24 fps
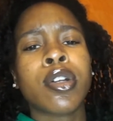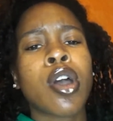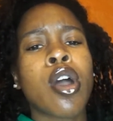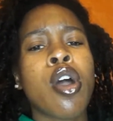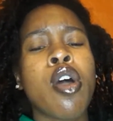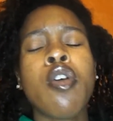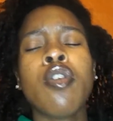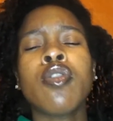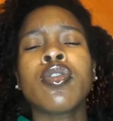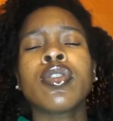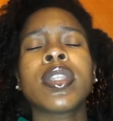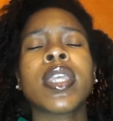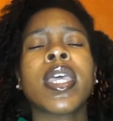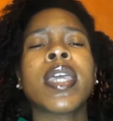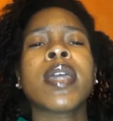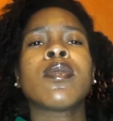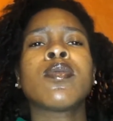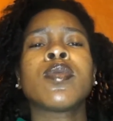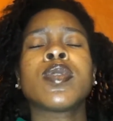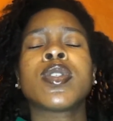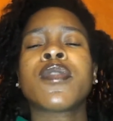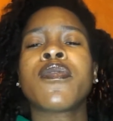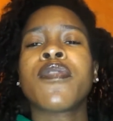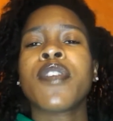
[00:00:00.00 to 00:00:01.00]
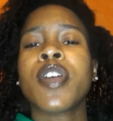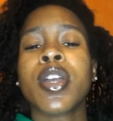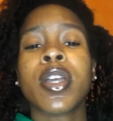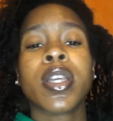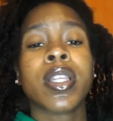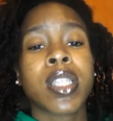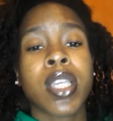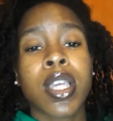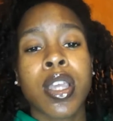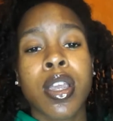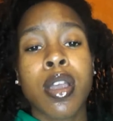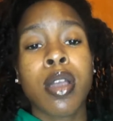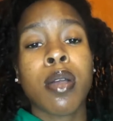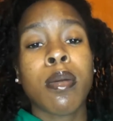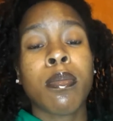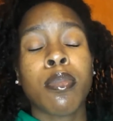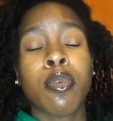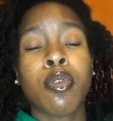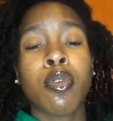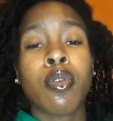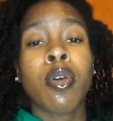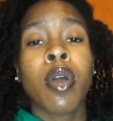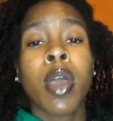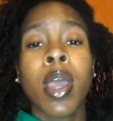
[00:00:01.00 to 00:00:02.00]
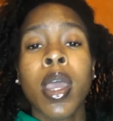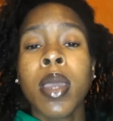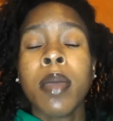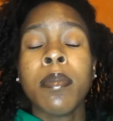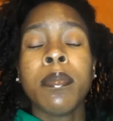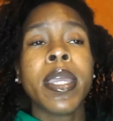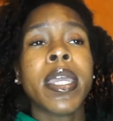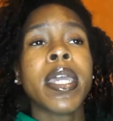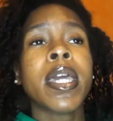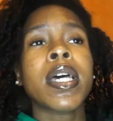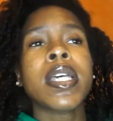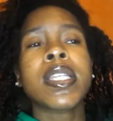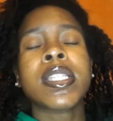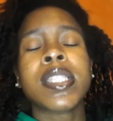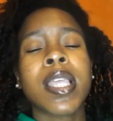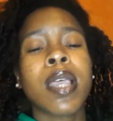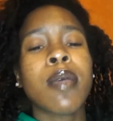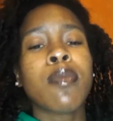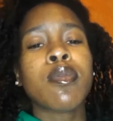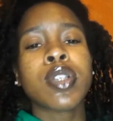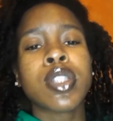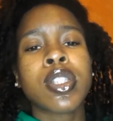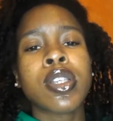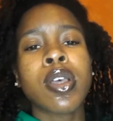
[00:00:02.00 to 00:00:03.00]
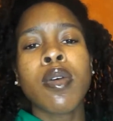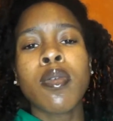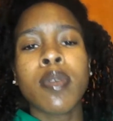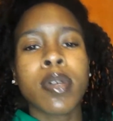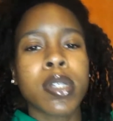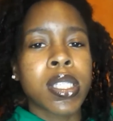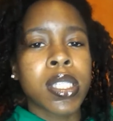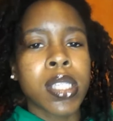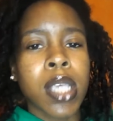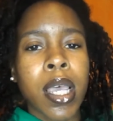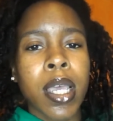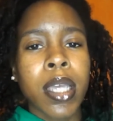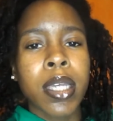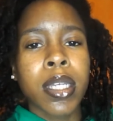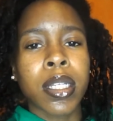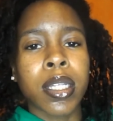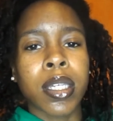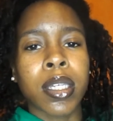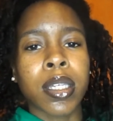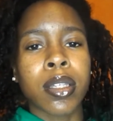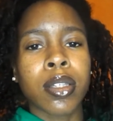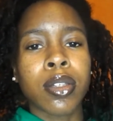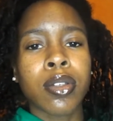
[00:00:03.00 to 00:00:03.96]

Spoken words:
The whole thing was very terrible because they were so excited.